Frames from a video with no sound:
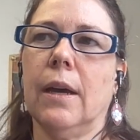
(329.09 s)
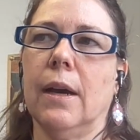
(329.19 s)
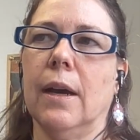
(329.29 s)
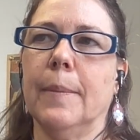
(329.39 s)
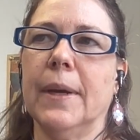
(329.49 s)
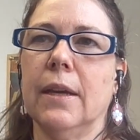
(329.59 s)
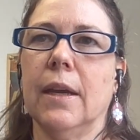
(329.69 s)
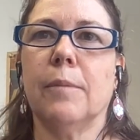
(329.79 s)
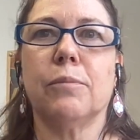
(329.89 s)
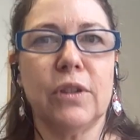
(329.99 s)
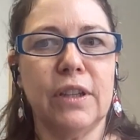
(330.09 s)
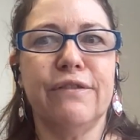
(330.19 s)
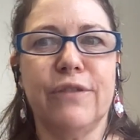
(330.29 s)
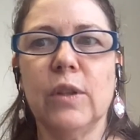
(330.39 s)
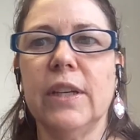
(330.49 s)
Um, protein
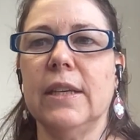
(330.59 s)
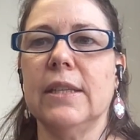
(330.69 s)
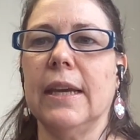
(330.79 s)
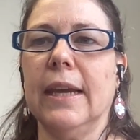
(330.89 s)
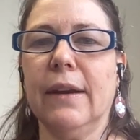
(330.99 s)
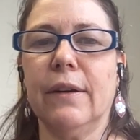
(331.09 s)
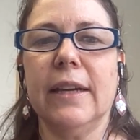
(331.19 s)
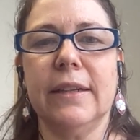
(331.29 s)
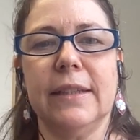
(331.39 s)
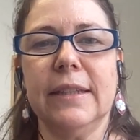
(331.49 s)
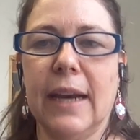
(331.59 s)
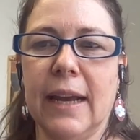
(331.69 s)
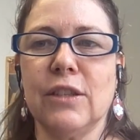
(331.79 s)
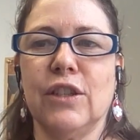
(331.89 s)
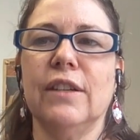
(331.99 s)
folding is an area that in the
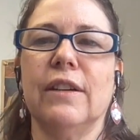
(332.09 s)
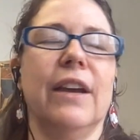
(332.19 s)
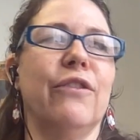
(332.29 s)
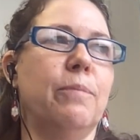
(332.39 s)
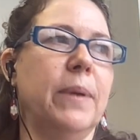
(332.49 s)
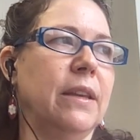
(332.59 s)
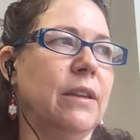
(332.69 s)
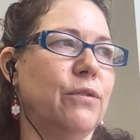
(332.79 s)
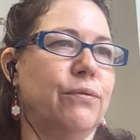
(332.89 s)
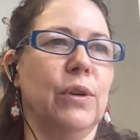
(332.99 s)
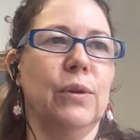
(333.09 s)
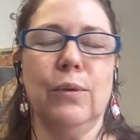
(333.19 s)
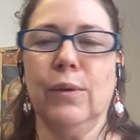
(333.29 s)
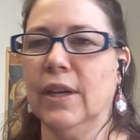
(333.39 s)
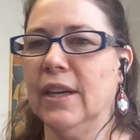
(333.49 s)
last year have been through,